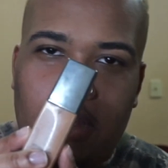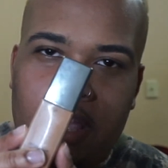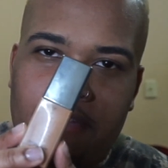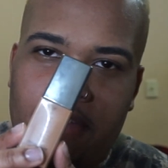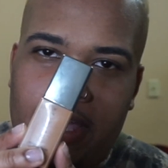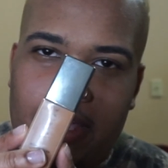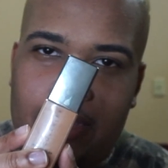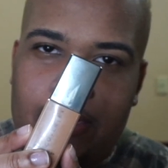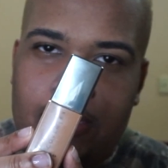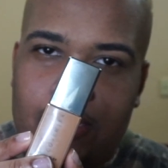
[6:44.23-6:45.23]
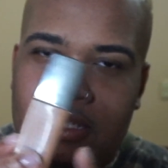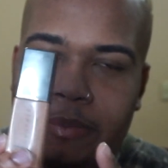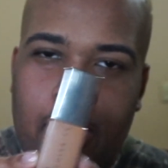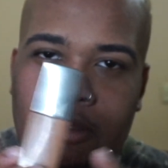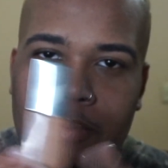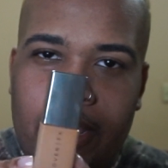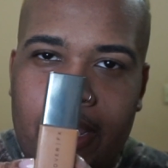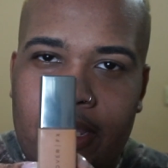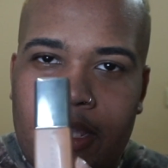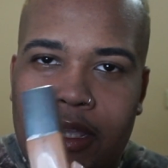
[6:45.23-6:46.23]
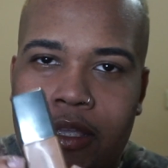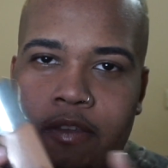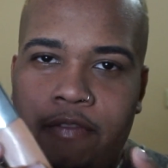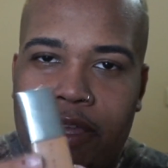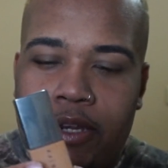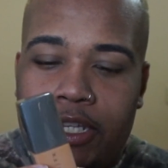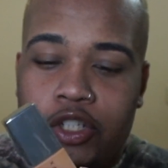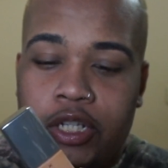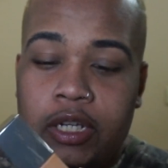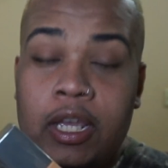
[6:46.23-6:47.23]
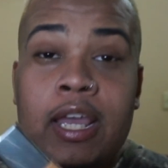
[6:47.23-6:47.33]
FX Power Play foundation.